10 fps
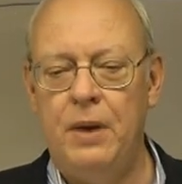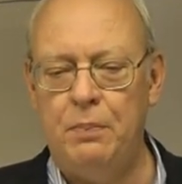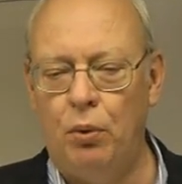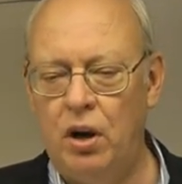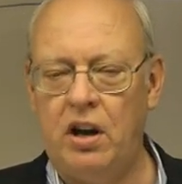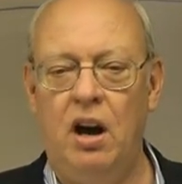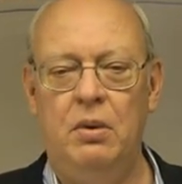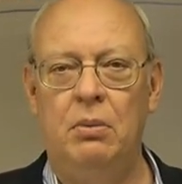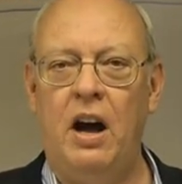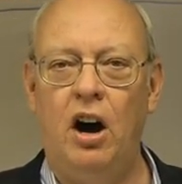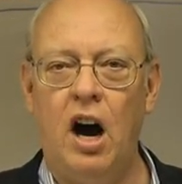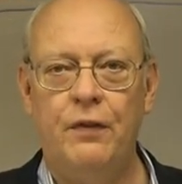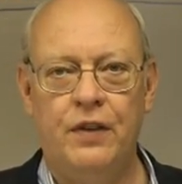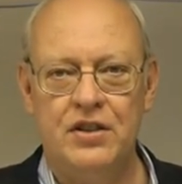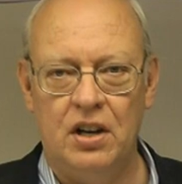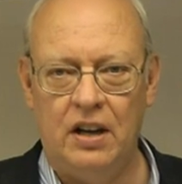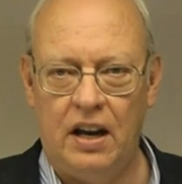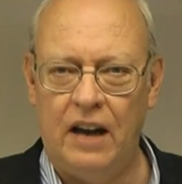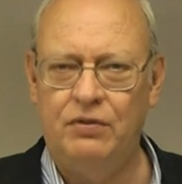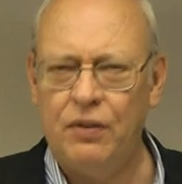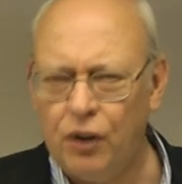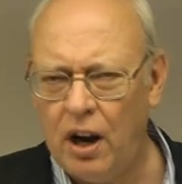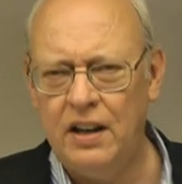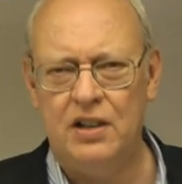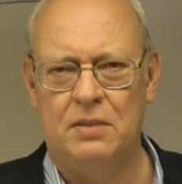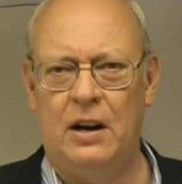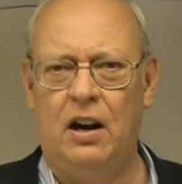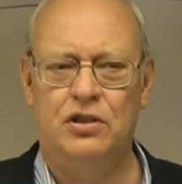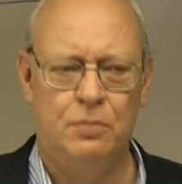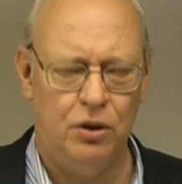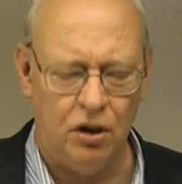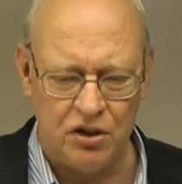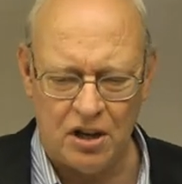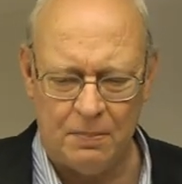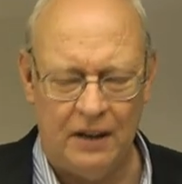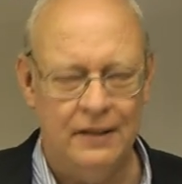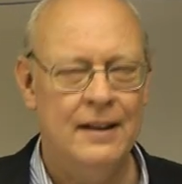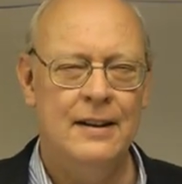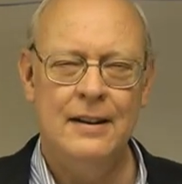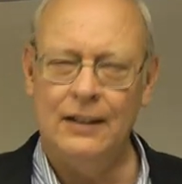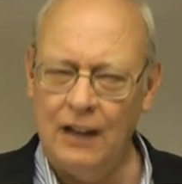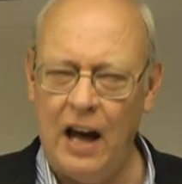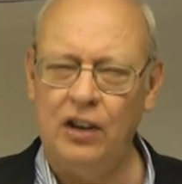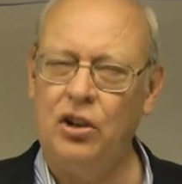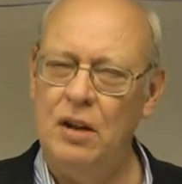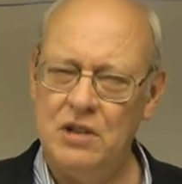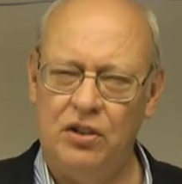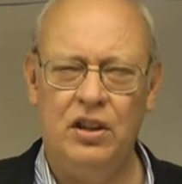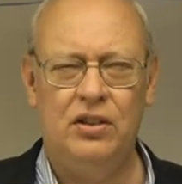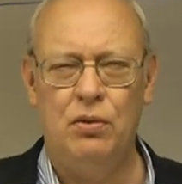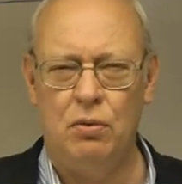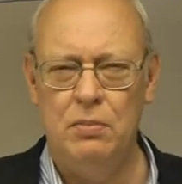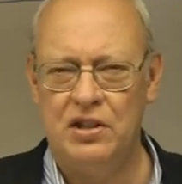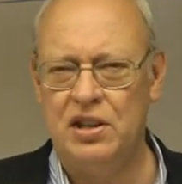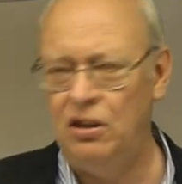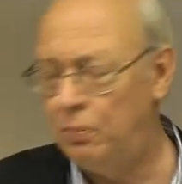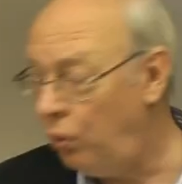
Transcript: people would come into my office and they'd have different ideas about entrepreneurship, and a lot of times I think they were missing the